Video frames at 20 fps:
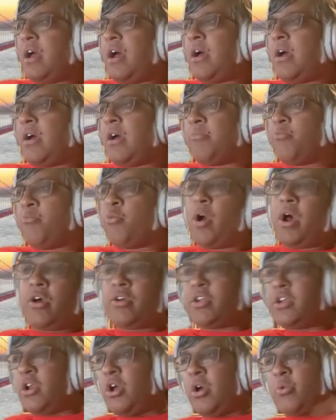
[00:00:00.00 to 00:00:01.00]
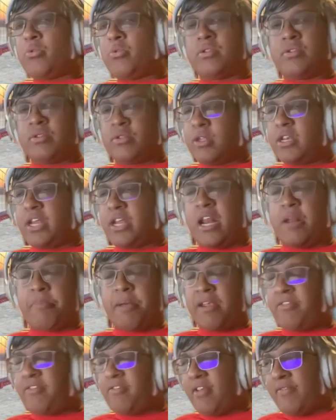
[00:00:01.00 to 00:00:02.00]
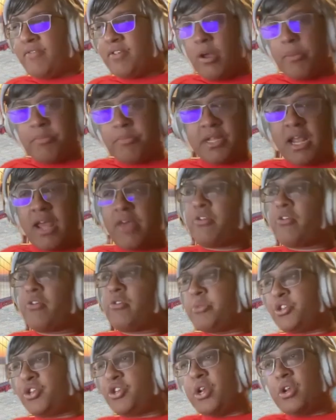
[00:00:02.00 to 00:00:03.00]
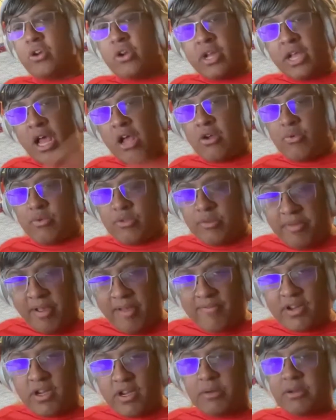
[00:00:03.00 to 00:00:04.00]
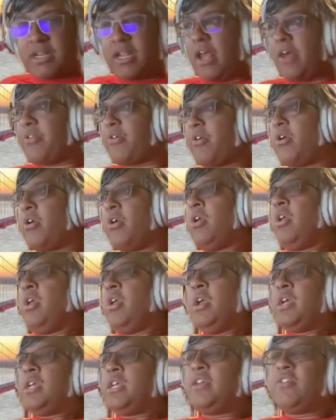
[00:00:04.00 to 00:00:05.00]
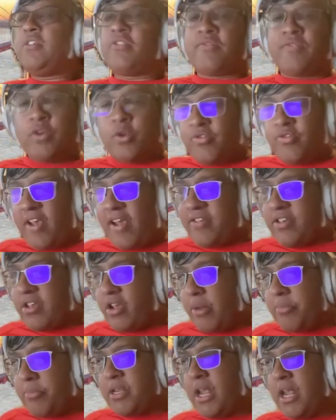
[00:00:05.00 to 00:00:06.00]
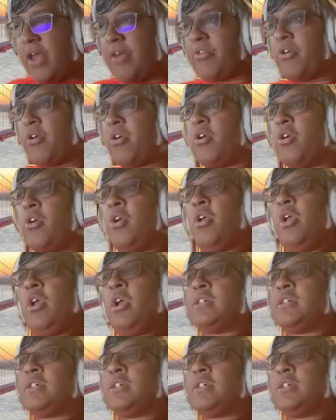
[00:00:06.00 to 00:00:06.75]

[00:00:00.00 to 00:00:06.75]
Well, the databases haven't come together. The machine learning algorithms haven't come together. Ease of use hasn't come together.